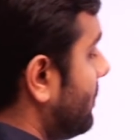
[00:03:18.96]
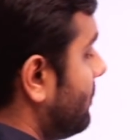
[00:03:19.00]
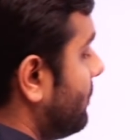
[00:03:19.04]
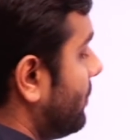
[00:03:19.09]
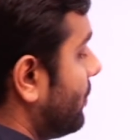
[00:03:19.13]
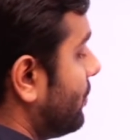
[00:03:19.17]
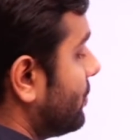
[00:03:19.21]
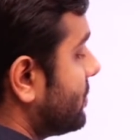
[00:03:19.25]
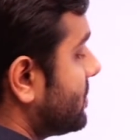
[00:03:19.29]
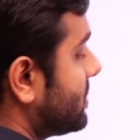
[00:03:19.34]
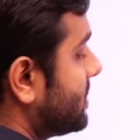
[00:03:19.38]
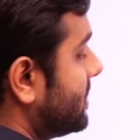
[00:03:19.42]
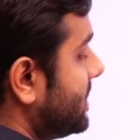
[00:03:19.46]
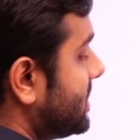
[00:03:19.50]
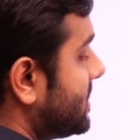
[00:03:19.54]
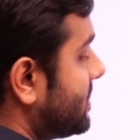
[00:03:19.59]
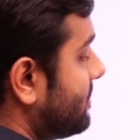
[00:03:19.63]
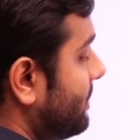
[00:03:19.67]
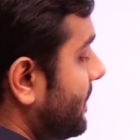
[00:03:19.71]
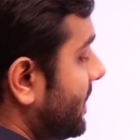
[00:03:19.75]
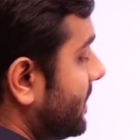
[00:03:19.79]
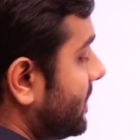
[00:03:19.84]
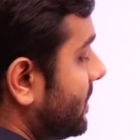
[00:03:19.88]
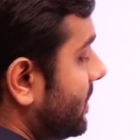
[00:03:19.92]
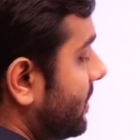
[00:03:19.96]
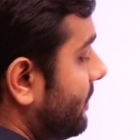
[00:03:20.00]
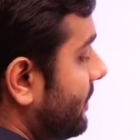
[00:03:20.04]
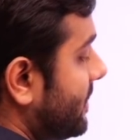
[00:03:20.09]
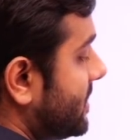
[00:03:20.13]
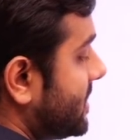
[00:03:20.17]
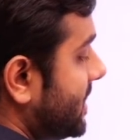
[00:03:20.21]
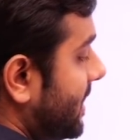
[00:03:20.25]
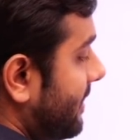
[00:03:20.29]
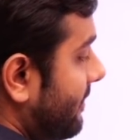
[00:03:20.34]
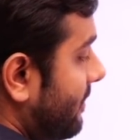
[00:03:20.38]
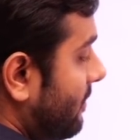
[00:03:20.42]
Because this method
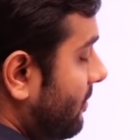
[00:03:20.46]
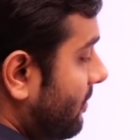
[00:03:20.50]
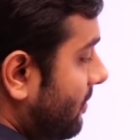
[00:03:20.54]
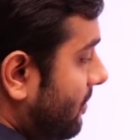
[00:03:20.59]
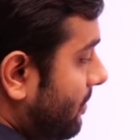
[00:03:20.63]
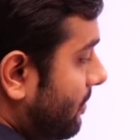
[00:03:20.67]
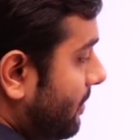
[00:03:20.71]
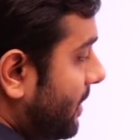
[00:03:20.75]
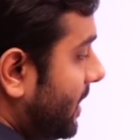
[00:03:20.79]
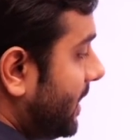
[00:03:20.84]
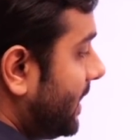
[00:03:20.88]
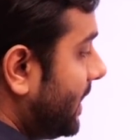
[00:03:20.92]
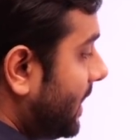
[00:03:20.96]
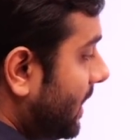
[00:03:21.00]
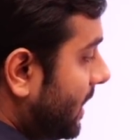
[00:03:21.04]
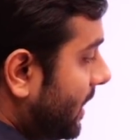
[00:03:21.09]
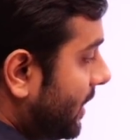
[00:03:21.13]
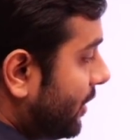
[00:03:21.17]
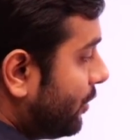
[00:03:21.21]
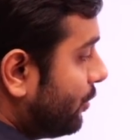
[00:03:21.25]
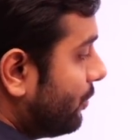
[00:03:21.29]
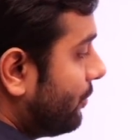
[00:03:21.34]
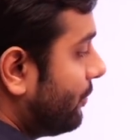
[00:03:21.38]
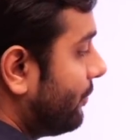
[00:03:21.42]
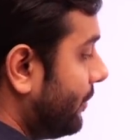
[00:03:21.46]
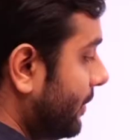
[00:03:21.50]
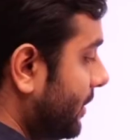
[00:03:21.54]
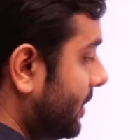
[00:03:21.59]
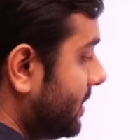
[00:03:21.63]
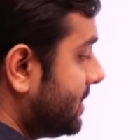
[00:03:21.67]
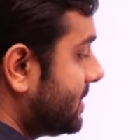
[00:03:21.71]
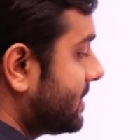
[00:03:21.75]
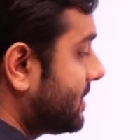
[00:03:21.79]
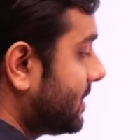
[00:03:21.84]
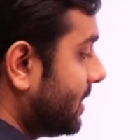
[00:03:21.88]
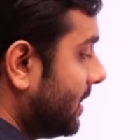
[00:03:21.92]
which I will be telling you
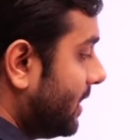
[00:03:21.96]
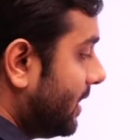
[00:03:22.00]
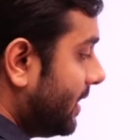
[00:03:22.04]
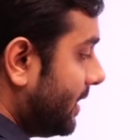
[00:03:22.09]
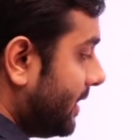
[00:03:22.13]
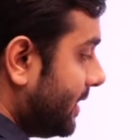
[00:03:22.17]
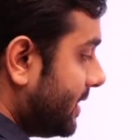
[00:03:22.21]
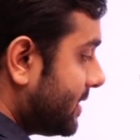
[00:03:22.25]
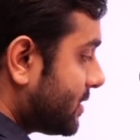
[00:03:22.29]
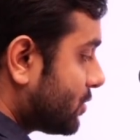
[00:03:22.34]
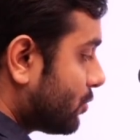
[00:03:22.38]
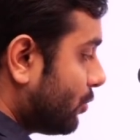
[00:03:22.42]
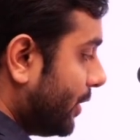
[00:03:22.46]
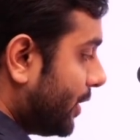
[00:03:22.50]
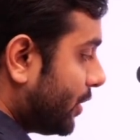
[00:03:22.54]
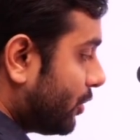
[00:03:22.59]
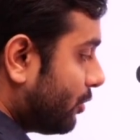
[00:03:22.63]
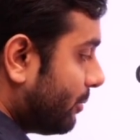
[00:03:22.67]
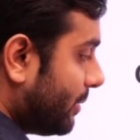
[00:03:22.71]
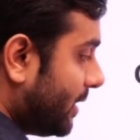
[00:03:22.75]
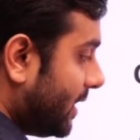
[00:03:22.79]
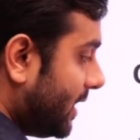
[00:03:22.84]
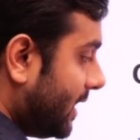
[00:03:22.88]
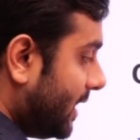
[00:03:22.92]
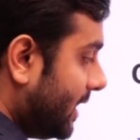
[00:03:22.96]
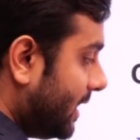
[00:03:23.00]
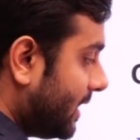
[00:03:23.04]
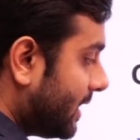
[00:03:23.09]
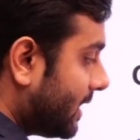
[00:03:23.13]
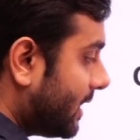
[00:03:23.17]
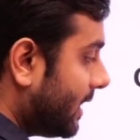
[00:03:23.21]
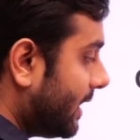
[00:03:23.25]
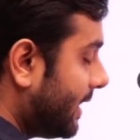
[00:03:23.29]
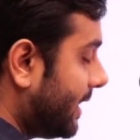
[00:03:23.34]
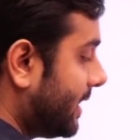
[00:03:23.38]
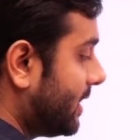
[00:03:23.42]
first is going to be
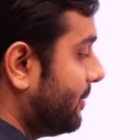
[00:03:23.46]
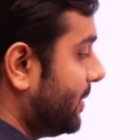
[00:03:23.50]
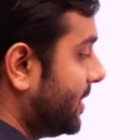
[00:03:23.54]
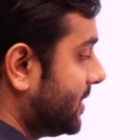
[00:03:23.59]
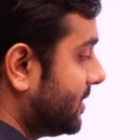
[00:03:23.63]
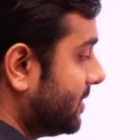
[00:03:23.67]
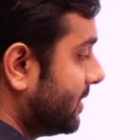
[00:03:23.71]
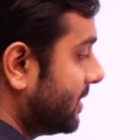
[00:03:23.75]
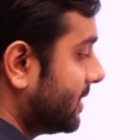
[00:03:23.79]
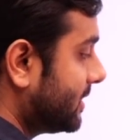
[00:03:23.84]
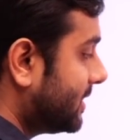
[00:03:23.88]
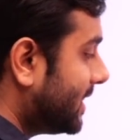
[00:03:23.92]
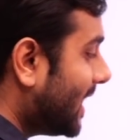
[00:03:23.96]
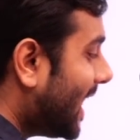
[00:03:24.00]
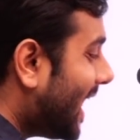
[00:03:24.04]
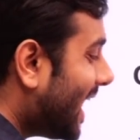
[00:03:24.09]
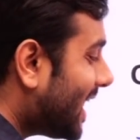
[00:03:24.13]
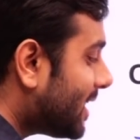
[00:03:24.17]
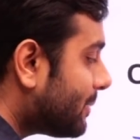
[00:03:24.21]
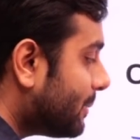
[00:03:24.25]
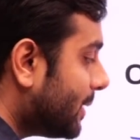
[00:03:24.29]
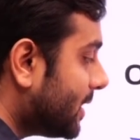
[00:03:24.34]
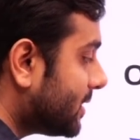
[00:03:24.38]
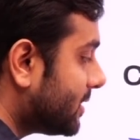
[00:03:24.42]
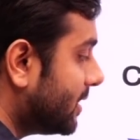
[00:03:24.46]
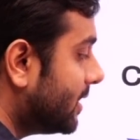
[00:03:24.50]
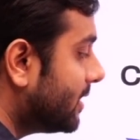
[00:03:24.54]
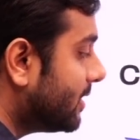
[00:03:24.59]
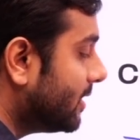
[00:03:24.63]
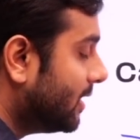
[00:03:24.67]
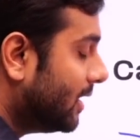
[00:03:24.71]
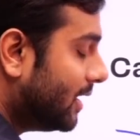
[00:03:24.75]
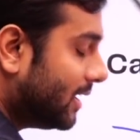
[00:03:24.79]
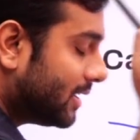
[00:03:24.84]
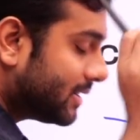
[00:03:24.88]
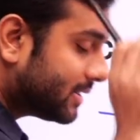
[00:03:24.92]
incorrect method. That
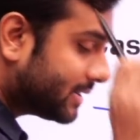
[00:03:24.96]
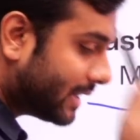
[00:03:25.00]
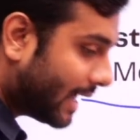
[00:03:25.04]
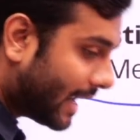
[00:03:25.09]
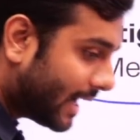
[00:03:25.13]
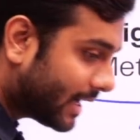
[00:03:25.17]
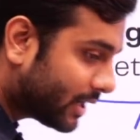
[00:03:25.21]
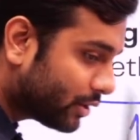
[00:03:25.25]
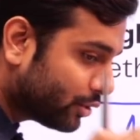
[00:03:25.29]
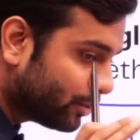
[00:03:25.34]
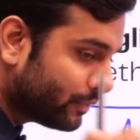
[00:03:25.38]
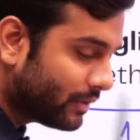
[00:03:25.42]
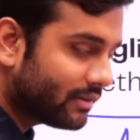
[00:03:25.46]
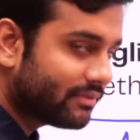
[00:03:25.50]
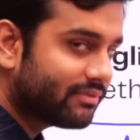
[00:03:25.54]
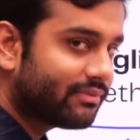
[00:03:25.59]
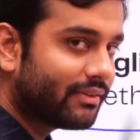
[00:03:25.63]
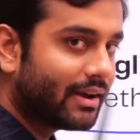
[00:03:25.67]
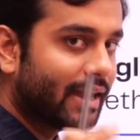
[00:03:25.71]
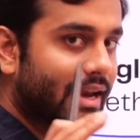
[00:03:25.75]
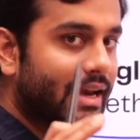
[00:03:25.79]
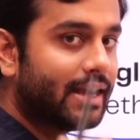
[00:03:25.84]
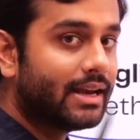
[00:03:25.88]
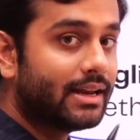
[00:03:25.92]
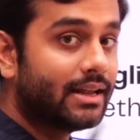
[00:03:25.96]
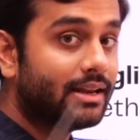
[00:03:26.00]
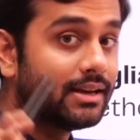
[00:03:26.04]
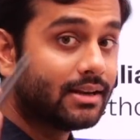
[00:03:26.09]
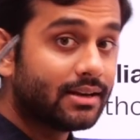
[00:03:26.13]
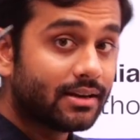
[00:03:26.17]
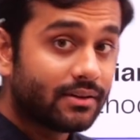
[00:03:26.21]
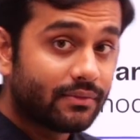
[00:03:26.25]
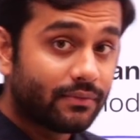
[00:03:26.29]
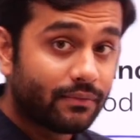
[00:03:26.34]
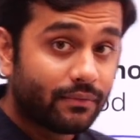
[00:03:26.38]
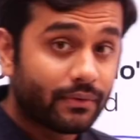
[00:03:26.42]
method that you will find in
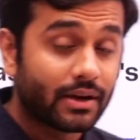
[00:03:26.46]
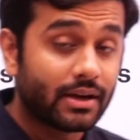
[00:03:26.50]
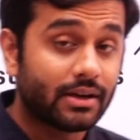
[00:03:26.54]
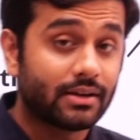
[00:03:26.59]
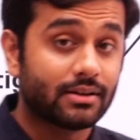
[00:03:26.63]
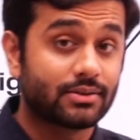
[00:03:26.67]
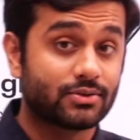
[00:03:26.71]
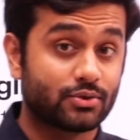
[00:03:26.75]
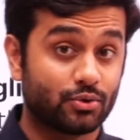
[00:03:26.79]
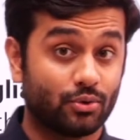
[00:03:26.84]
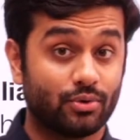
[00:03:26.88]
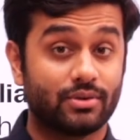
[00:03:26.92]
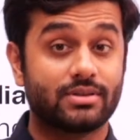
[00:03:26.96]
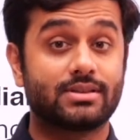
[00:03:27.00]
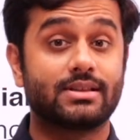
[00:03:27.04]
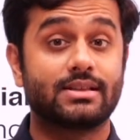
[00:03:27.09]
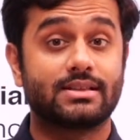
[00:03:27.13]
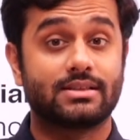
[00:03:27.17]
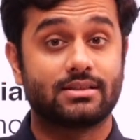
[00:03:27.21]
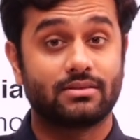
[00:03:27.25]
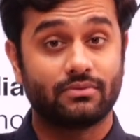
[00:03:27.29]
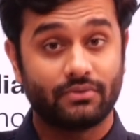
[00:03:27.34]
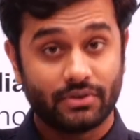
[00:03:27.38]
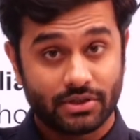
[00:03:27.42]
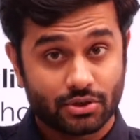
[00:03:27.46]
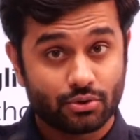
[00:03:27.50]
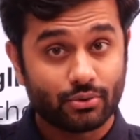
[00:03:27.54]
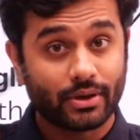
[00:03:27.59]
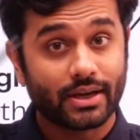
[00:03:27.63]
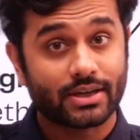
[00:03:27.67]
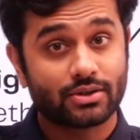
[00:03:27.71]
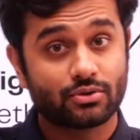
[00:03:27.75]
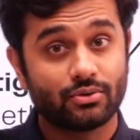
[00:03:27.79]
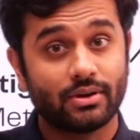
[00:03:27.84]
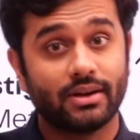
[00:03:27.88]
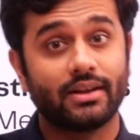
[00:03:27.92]
different sources which you
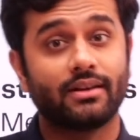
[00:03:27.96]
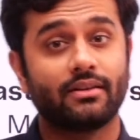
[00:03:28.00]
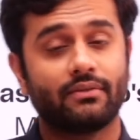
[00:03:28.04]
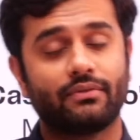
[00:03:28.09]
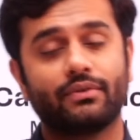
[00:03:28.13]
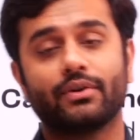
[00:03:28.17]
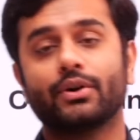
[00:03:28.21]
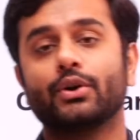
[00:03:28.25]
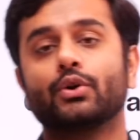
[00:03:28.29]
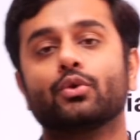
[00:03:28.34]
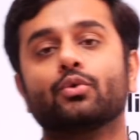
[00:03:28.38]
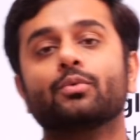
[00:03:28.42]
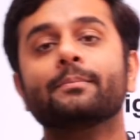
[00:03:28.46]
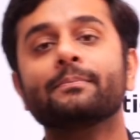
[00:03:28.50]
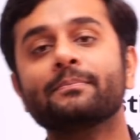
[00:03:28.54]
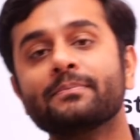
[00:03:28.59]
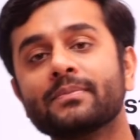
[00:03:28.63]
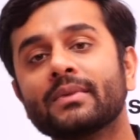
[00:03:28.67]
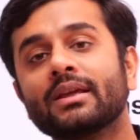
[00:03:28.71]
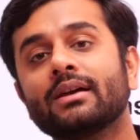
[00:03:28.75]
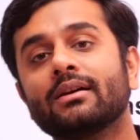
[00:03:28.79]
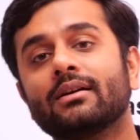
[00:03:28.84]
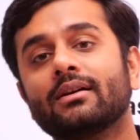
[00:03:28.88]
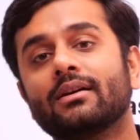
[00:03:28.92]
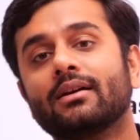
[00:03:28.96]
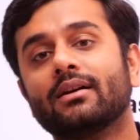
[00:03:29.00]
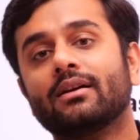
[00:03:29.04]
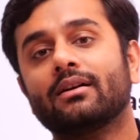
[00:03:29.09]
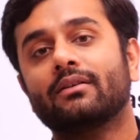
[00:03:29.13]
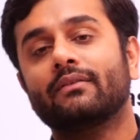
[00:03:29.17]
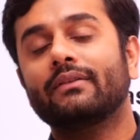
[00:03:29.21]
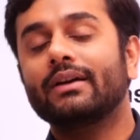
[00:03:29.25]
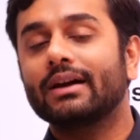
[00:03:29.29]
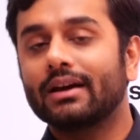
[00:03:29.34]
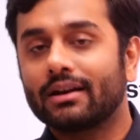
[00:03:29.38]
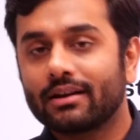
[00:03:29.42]
actually refer to,
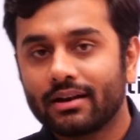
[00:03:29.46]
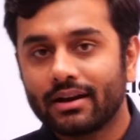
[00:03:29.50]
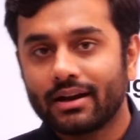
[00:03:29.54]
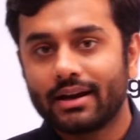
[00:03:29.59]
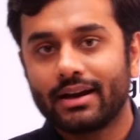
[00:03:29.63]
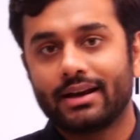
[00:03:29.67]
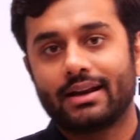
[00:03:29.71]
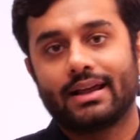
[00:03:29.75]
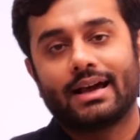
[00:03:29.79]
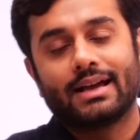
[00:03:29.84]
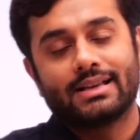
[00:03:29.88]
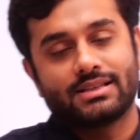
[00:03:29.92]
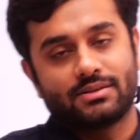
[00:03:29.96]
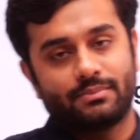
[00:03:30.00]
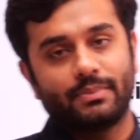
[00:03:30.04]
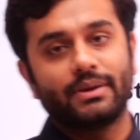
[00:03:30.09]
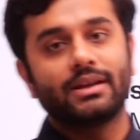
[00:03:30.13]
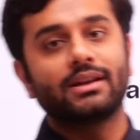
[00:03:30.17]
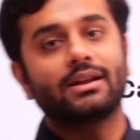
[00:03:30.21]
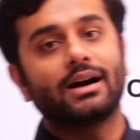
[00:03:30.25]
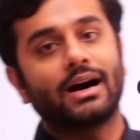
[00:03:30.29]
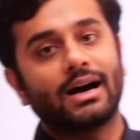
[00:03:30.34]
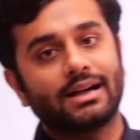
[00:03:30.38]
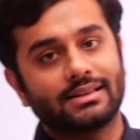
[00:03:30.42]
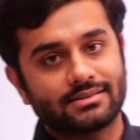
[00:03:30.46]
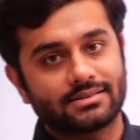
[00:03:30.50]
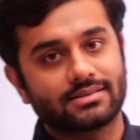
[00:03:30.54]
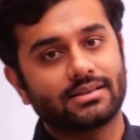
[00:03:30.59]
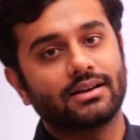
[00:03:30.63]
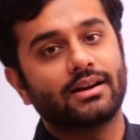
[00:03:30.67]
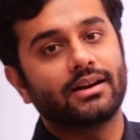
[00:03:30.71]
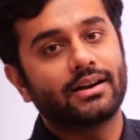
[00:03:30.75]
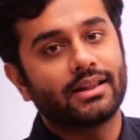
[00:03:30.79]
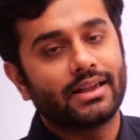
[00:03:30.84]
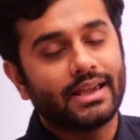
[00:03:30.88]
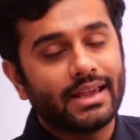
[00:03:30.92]
where it has been
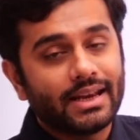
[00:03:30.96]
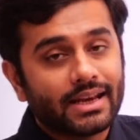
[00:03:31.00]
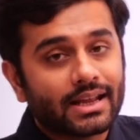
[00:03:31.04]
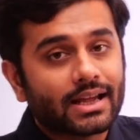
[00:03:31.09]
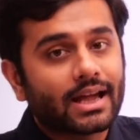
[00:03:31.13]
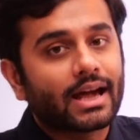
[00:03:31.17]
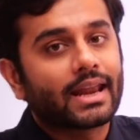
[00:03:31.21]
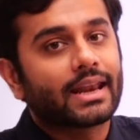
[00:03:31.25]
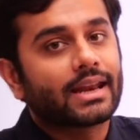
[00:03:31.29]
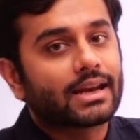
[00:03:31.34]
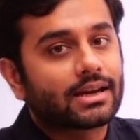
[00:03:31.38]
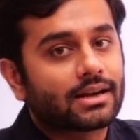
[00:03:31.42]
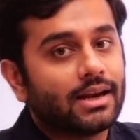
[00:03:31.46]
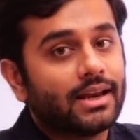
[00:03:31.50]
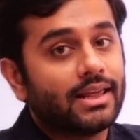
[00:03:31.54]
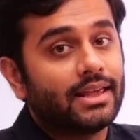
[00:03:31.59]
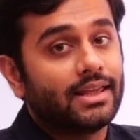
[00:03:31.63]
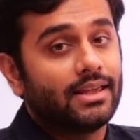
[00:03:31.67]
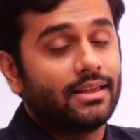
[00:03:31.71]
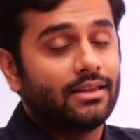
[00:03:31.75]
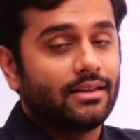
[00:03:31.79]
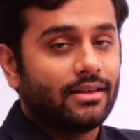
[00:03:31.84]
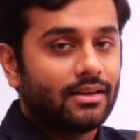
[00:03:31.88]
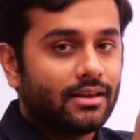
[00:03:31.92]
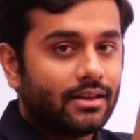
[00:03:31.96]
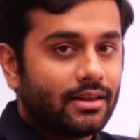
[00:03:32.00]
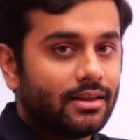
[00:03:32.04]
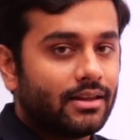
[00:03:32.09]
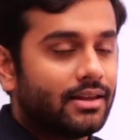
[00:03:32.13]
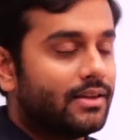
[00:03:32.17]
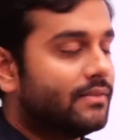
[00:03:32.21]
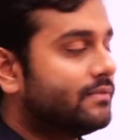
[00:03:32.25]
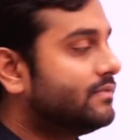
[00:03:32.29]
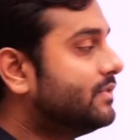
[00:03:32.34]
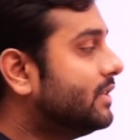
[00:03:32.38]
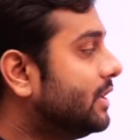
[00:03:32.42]
answered incorrectly
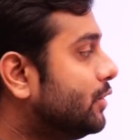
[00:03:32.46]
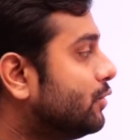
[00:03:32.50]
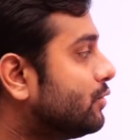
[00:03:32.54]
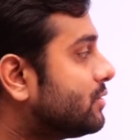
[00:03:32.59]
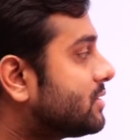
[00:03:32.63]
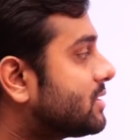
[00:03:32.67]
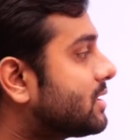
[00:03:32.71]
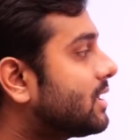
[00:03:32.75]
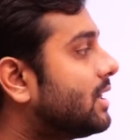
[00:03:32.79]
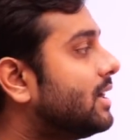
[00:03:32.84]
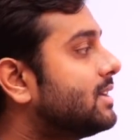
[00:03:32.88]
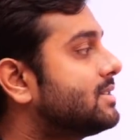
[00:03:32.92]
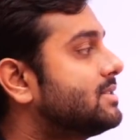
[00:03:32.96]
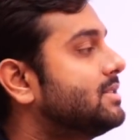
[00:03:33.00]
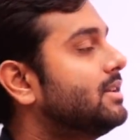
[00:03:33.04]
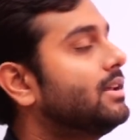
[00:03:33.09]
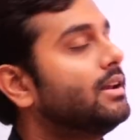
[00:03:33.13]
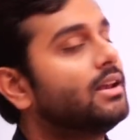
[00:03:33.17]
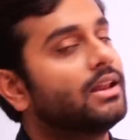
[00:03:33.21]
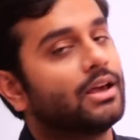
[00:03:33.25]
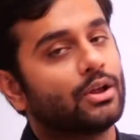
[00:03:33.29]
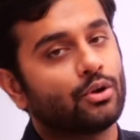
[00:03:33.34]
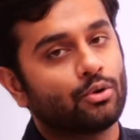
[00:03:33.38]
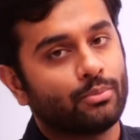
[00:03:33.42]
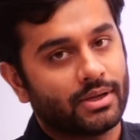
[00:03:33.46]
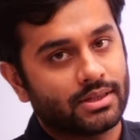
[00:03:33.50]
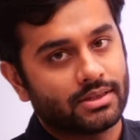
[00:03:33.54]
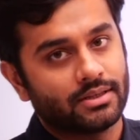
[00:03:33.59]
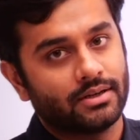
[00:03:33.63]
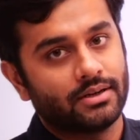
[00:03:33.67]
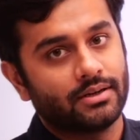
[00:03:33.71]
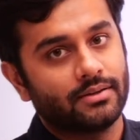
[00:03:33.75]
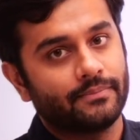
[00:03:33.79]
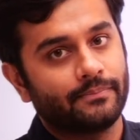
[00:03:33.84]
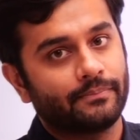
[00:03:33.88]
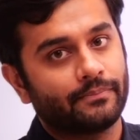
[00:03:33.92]
if they used Castigliano
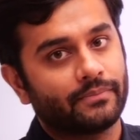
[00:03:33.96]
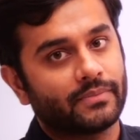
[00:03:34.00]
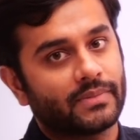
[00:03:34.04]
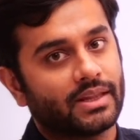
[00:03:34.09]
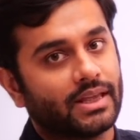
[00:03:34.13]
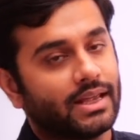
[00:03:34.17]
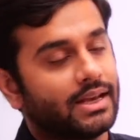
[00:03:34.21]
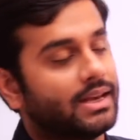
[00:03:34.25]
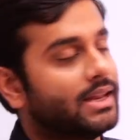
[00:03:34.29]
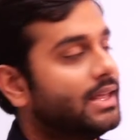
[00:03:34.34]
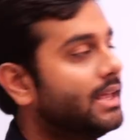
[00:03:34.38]
method. And